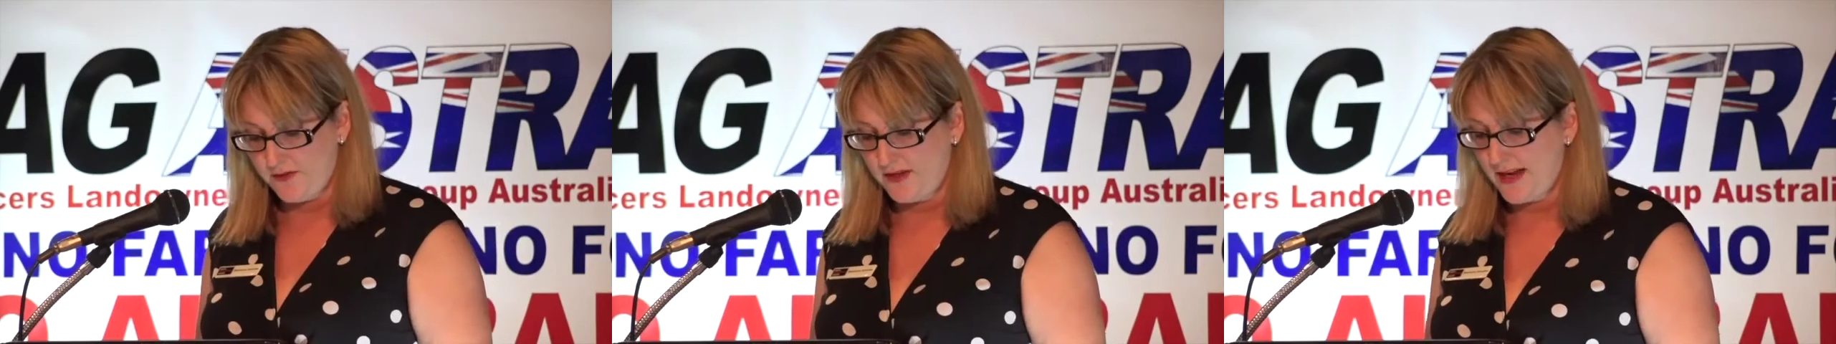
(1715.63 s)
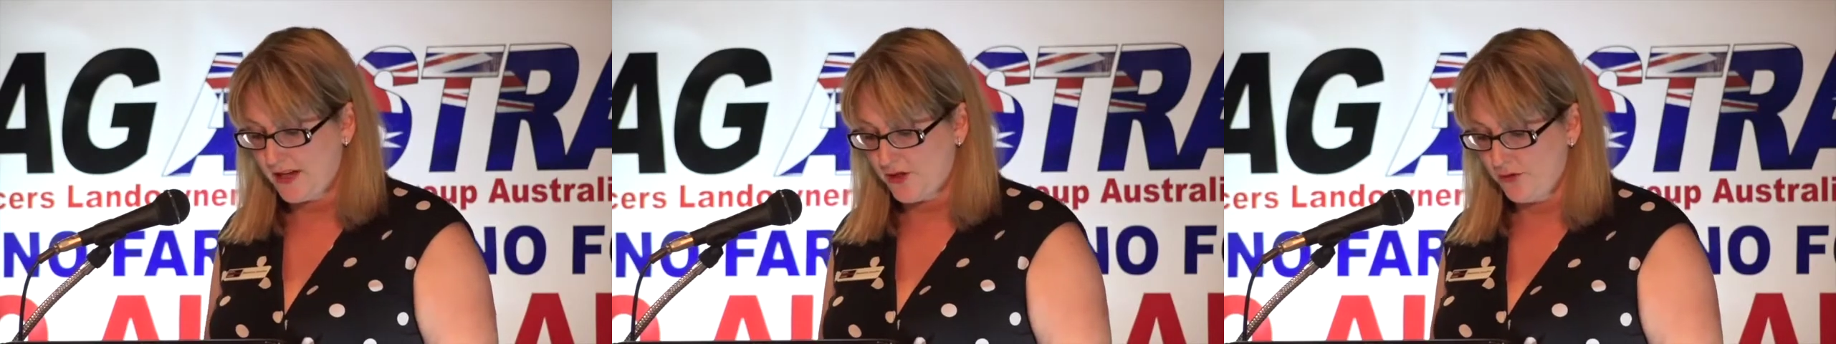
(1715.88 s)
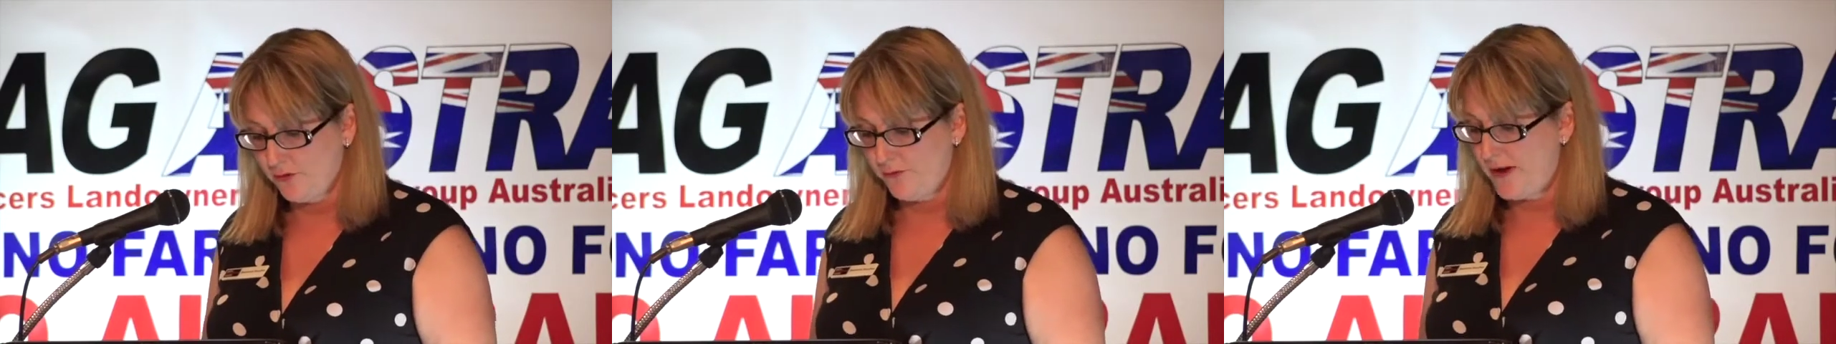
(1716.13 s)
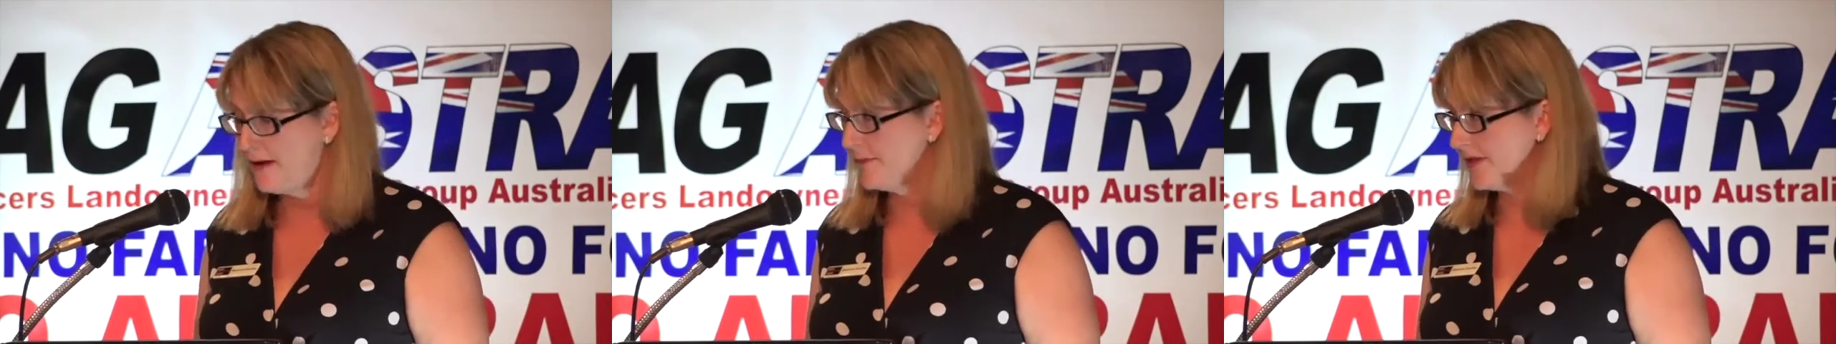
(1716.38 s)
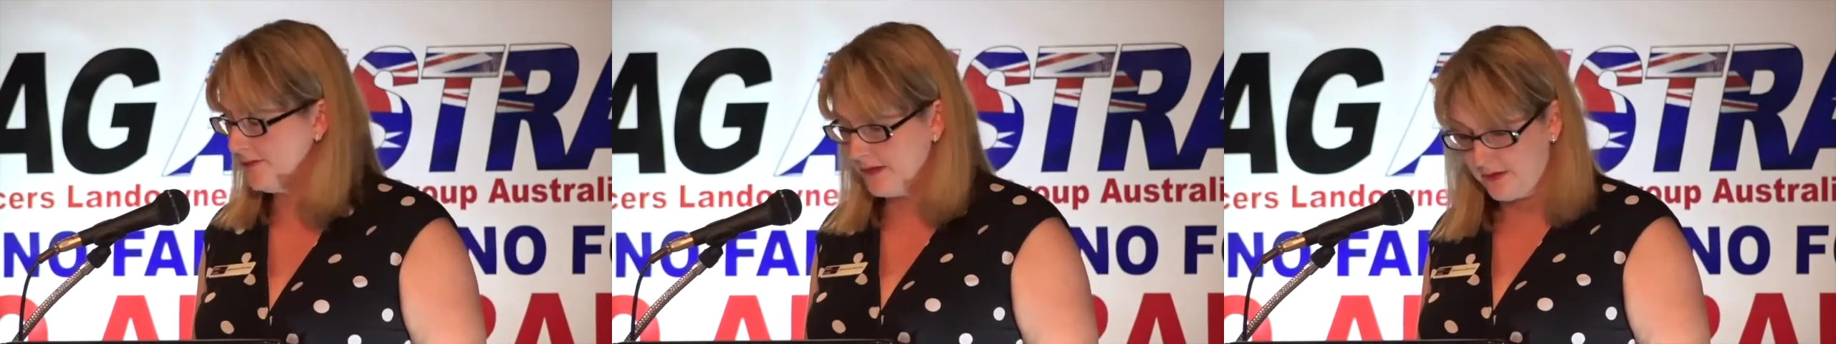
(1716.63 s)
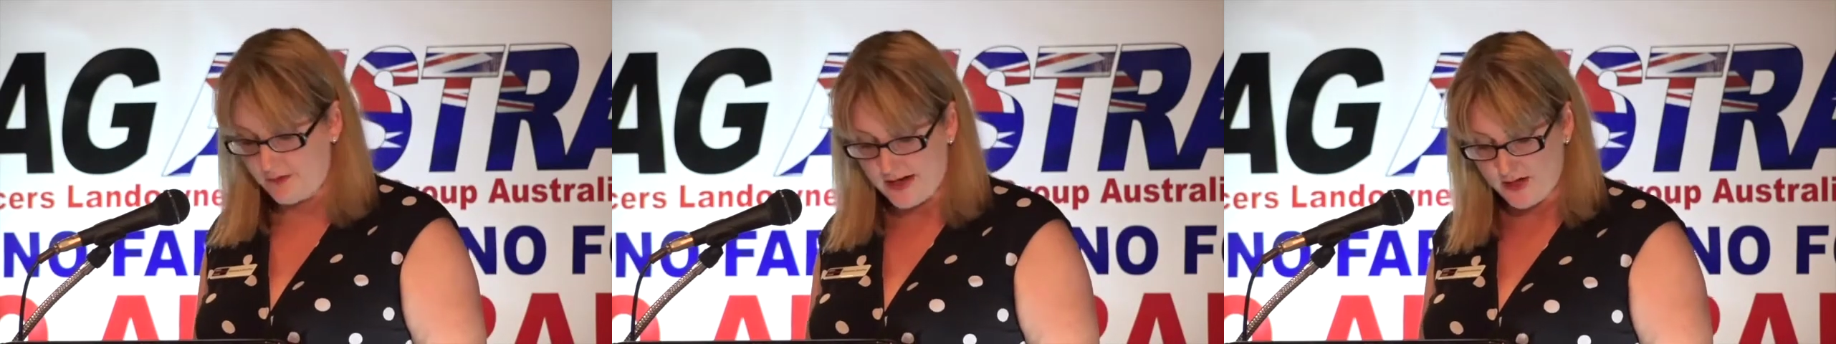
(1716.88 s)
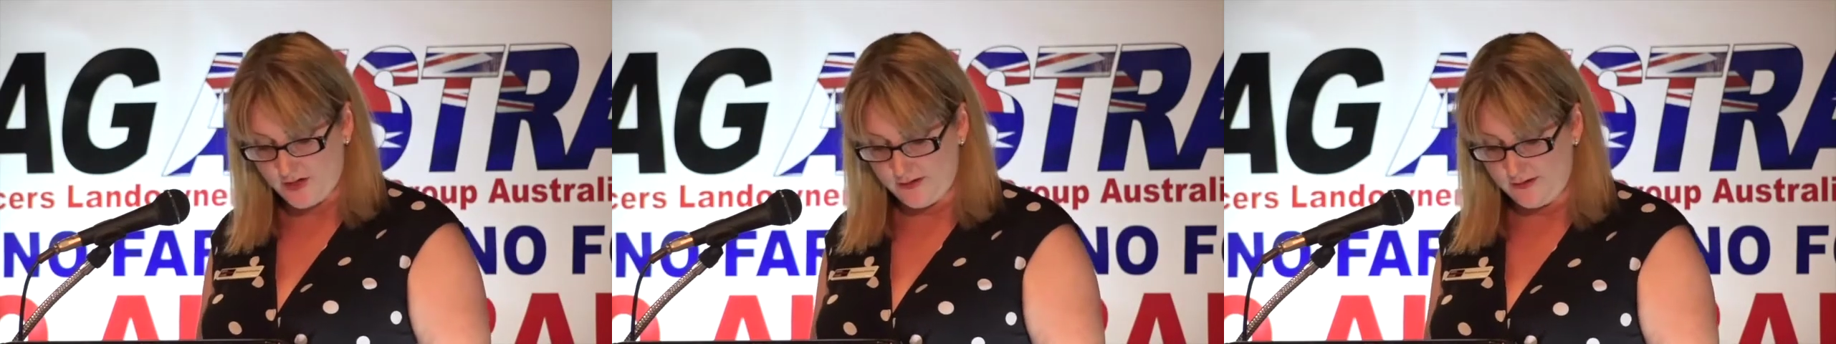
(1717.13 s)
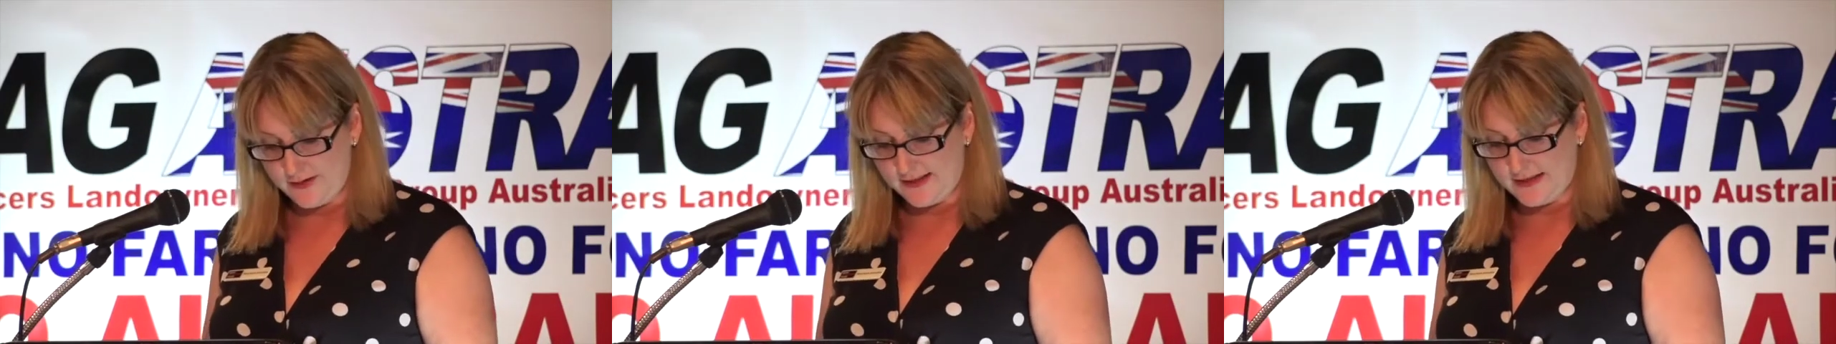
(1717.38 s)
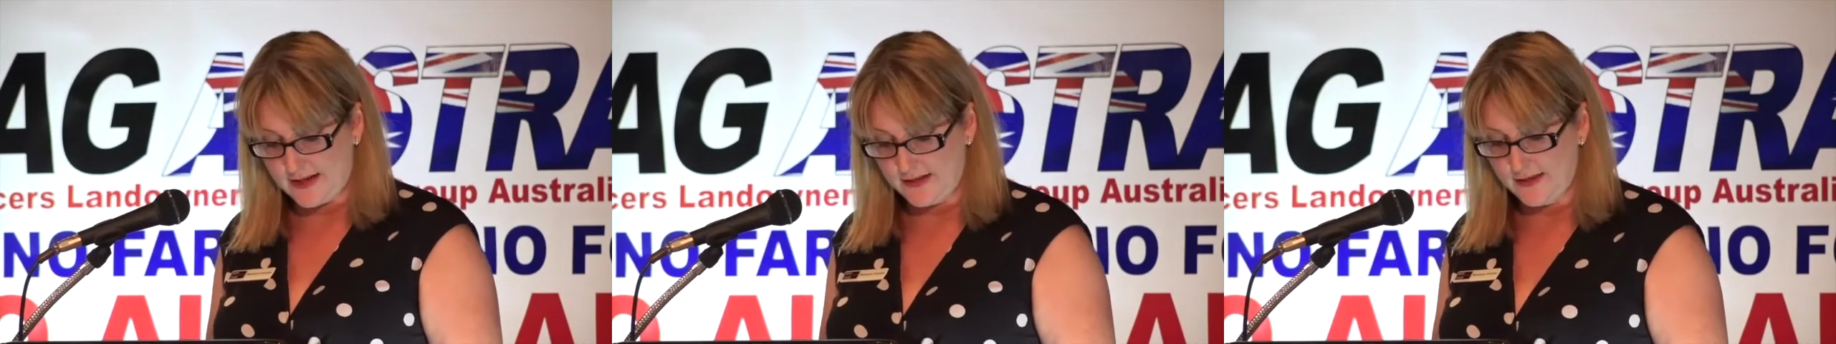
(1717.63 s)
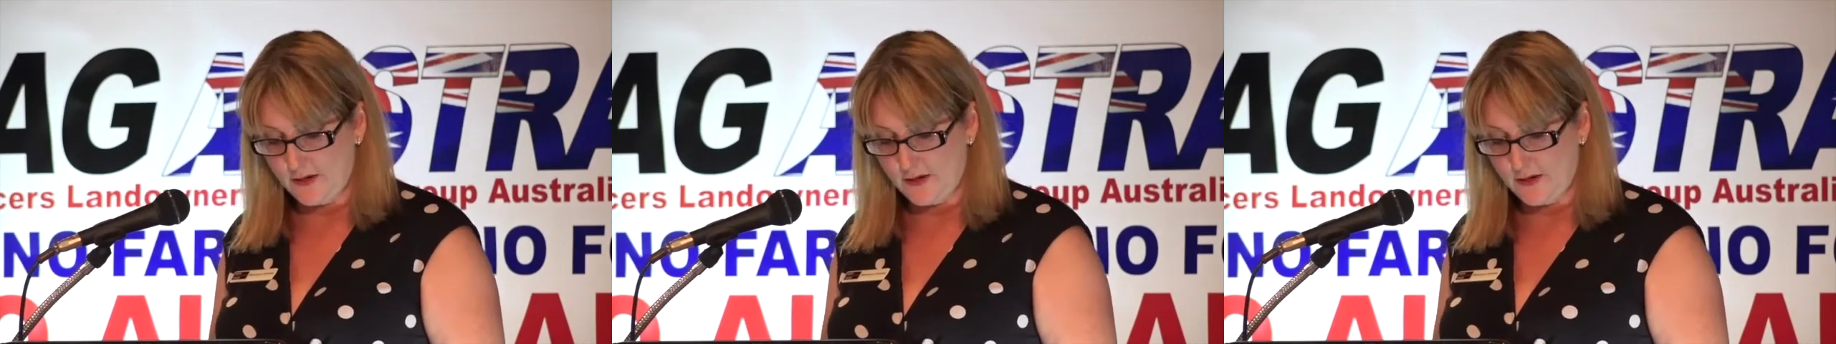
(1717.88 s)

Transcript: the National Farmers Federation stated